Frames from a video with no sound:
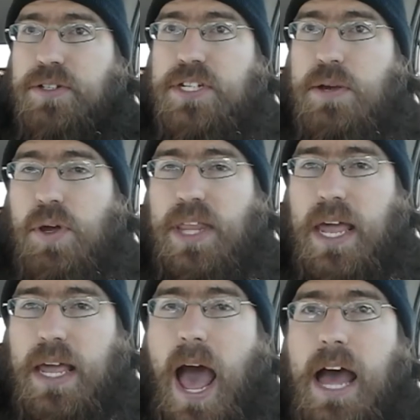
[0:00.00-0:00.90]
see what they
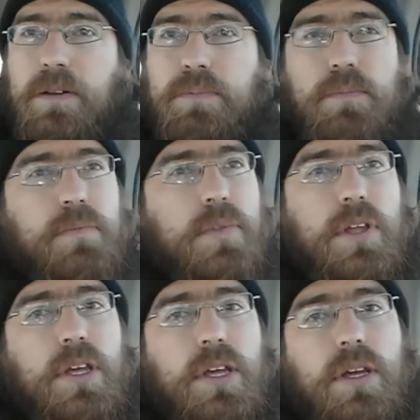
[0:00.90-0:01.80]
got.
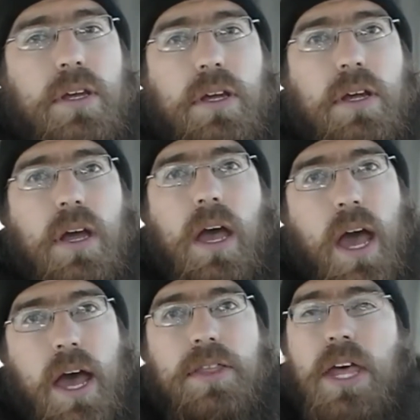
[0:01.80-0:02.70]

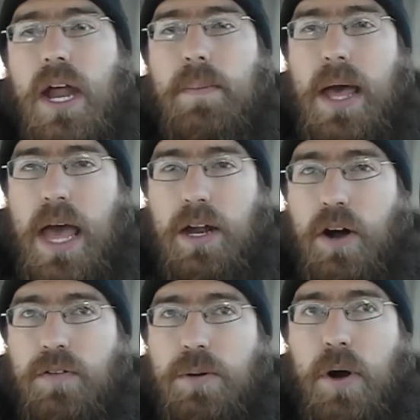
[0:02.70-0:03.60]
And then I'm going to head
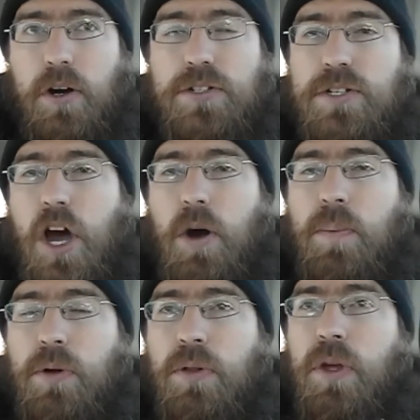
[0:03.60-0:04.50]
over to Barnes and
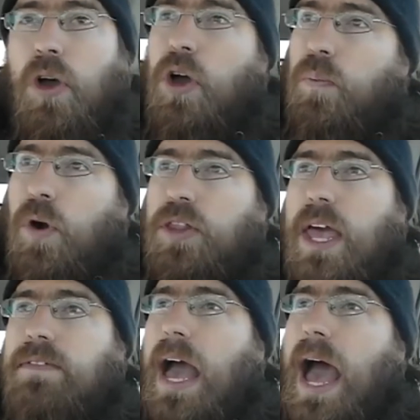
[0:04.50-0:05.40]
Noble, where
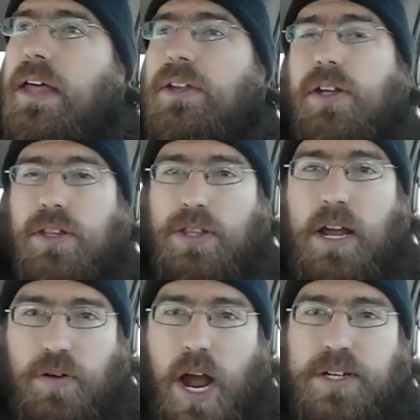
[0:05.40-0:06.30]
they've got
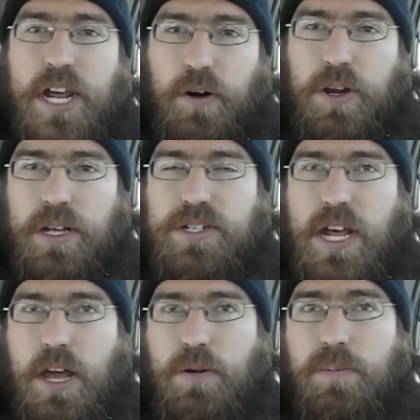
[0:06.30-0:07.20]
that Criterion
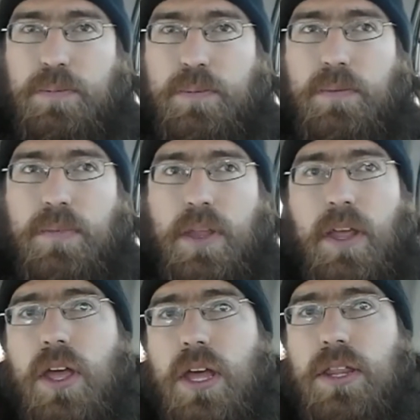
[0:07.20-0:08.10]
sale.
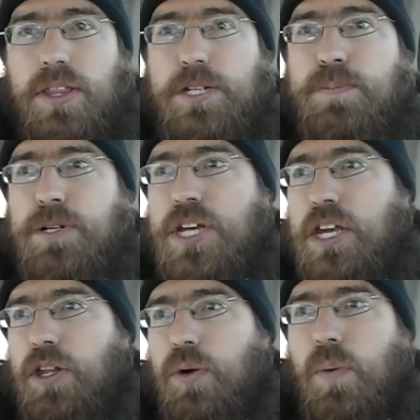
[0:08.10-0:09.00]
This
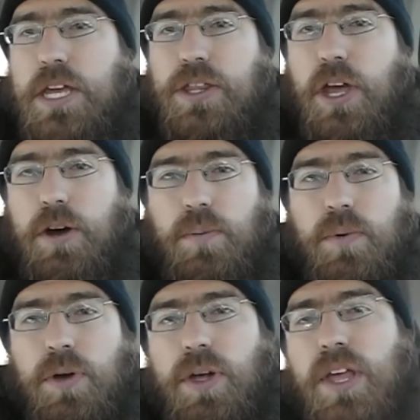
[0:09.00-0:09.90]
particular week though,
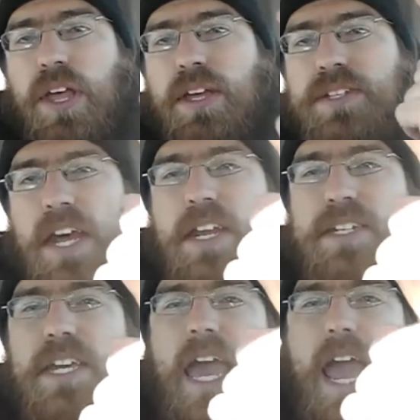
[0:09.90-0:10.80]

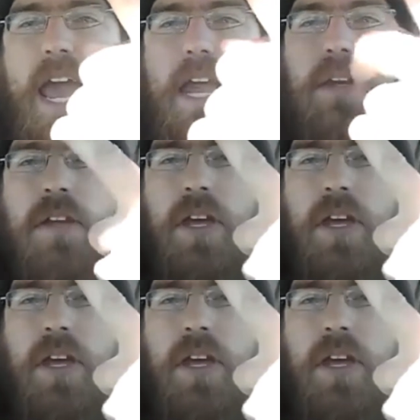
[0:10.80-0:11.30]
Citizen Kane,